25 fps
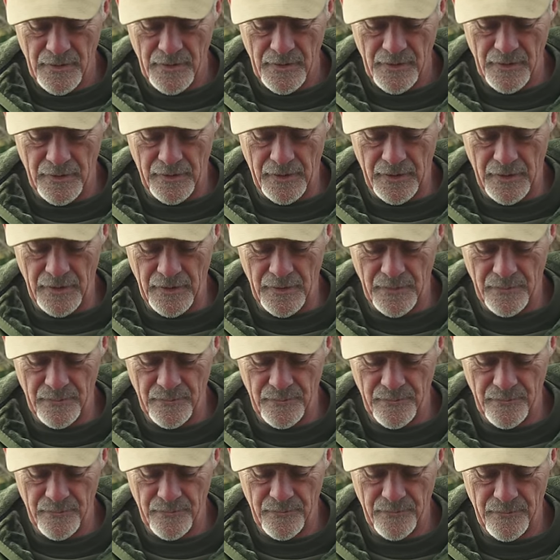hook it
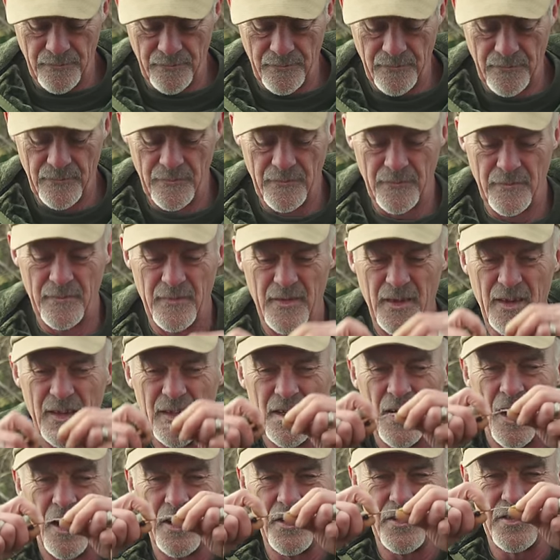on.
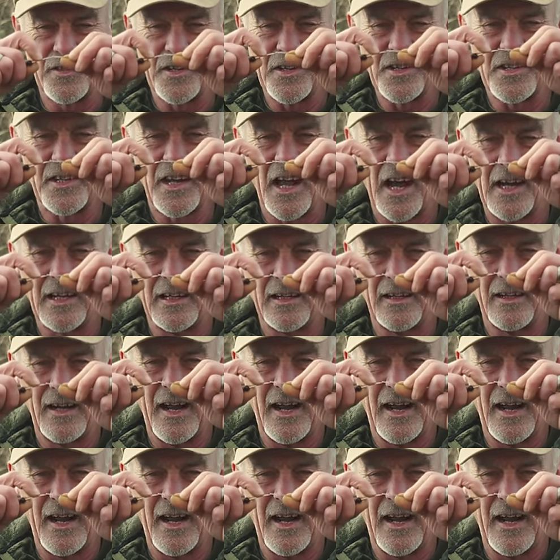I use these gate